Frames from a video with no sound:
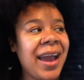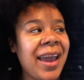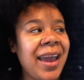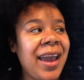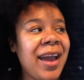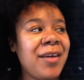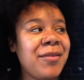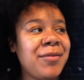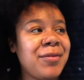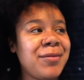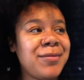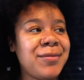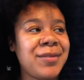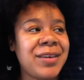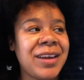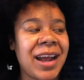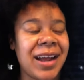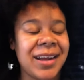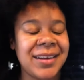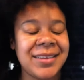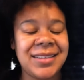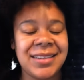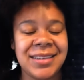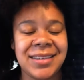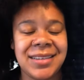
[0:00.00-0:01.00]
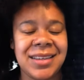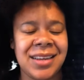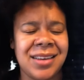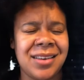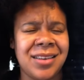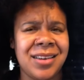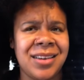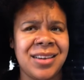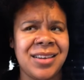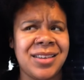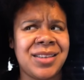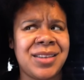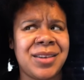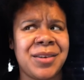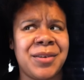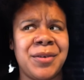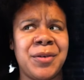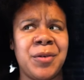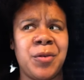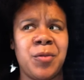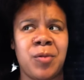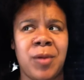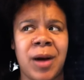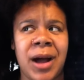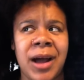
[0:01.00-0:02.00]
haven't reacted to Lloyiso in
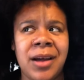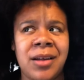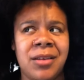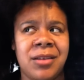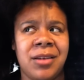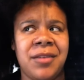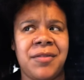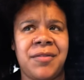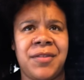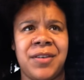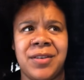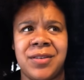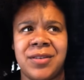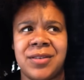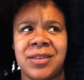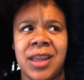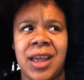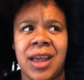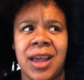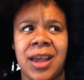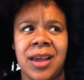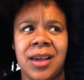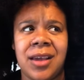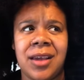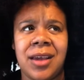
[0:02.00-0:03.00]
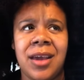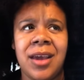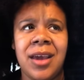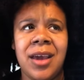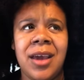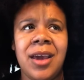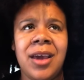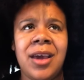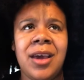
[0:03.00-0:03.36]
a while it feels like.